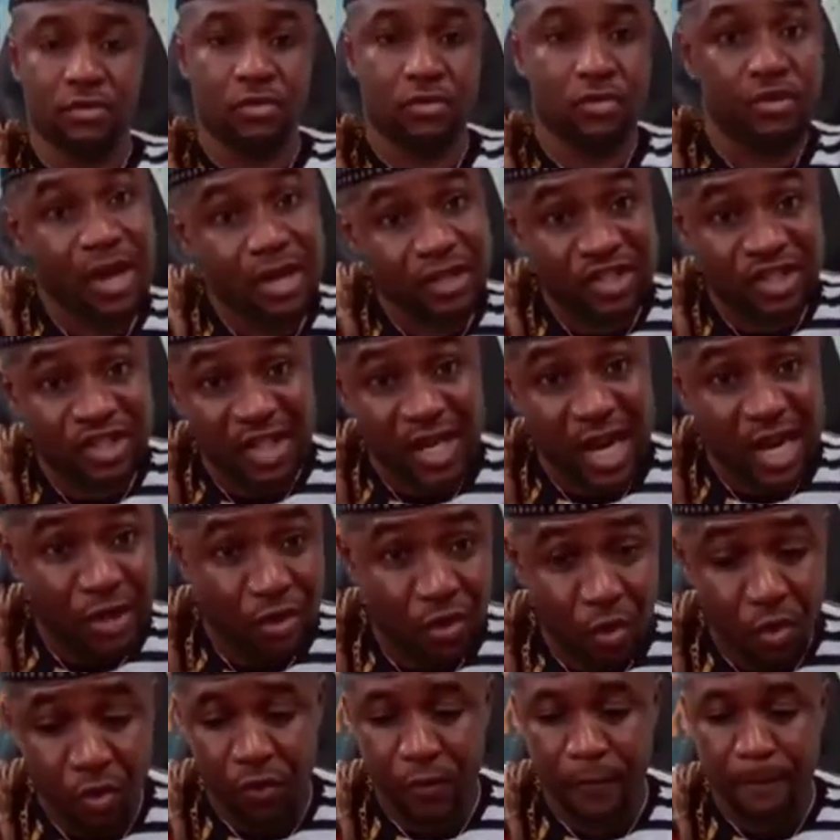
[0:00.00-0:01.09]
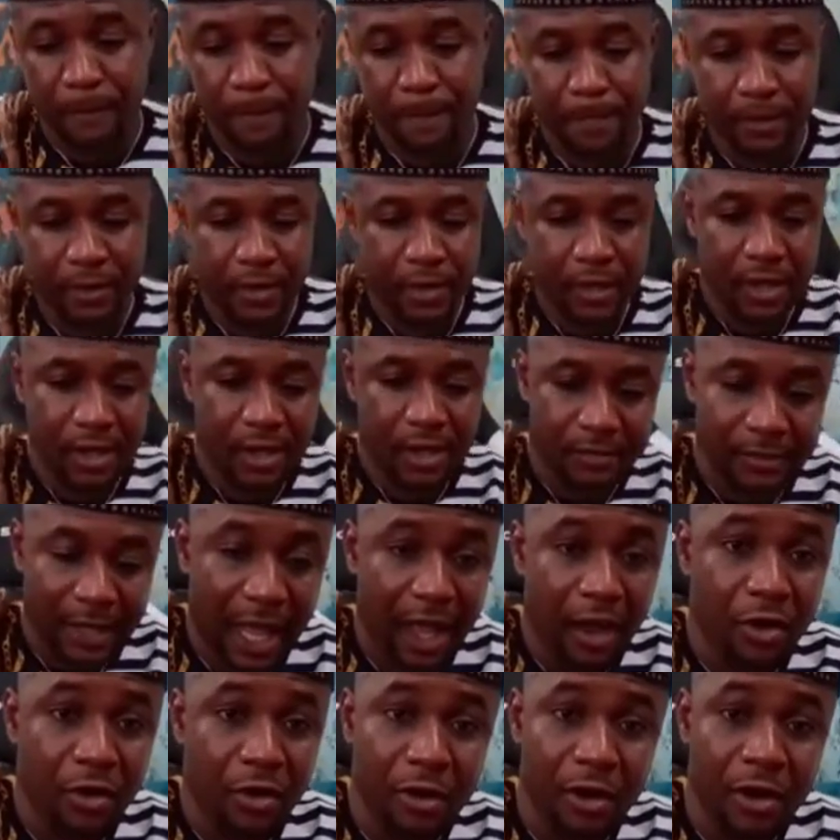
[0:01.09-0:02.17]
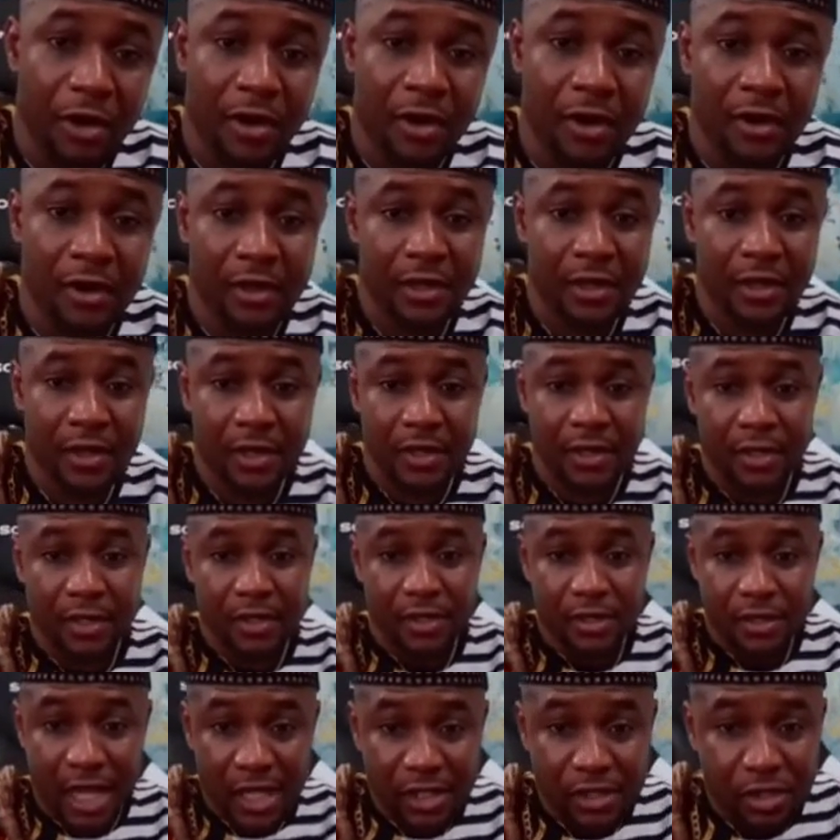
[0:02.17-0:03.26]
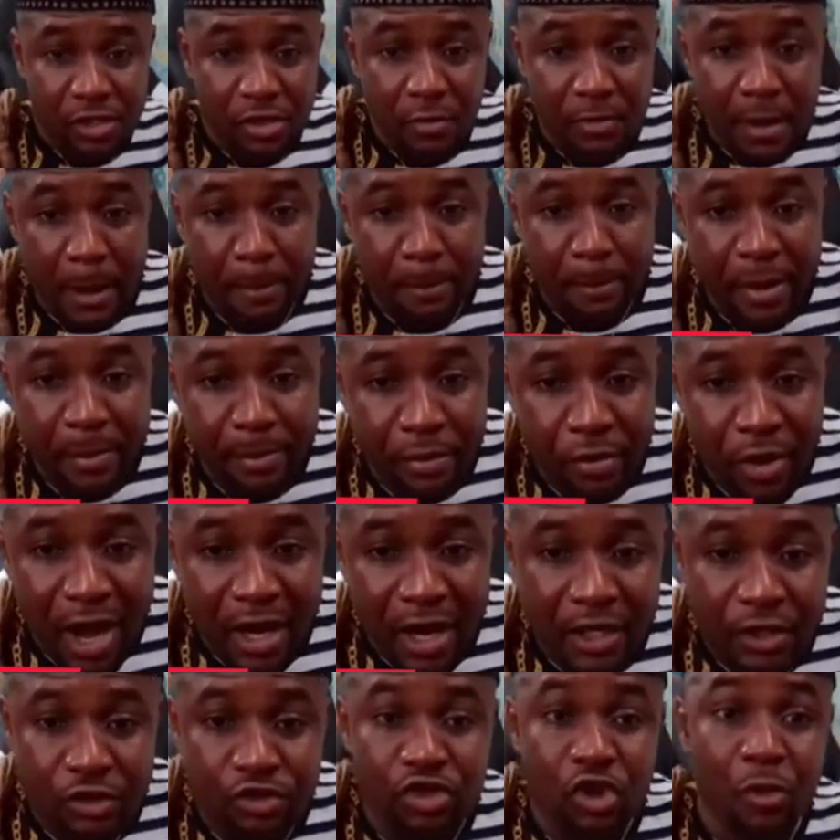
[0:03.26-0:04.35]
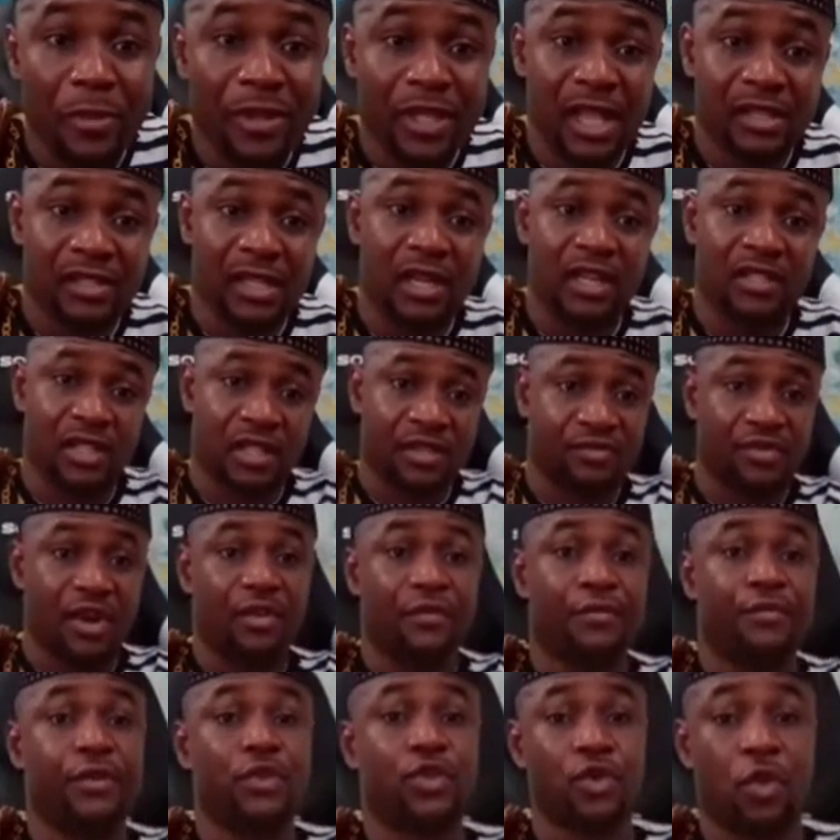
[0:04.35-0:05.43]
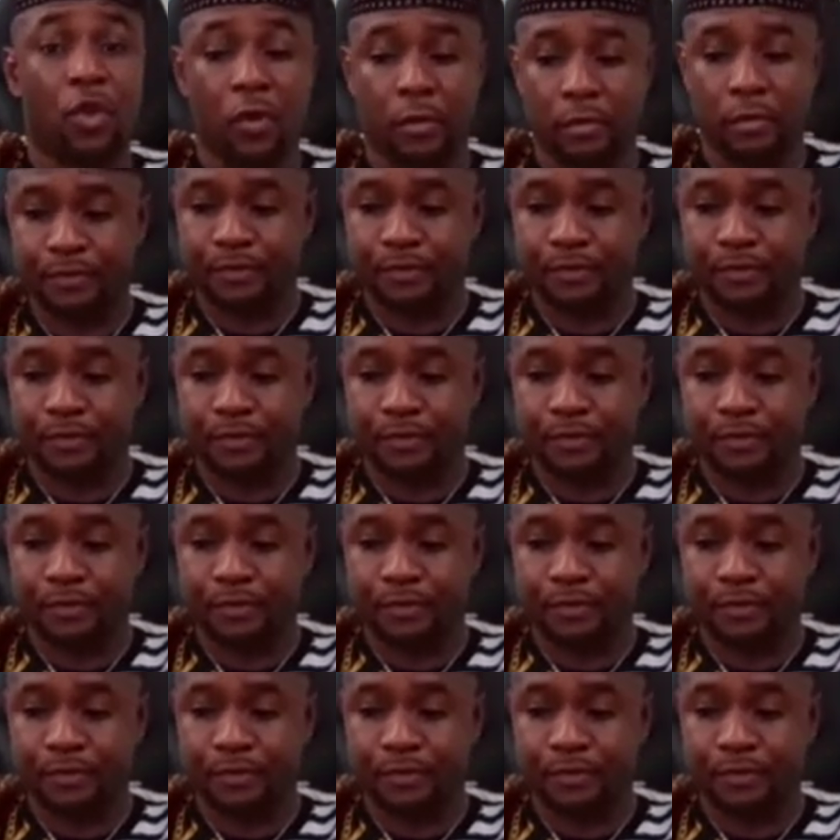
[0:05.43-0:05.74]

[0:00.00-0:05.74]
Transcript: Not saying a joke. Oh God. Yes, so my people, I greet no better. So this is from Victor.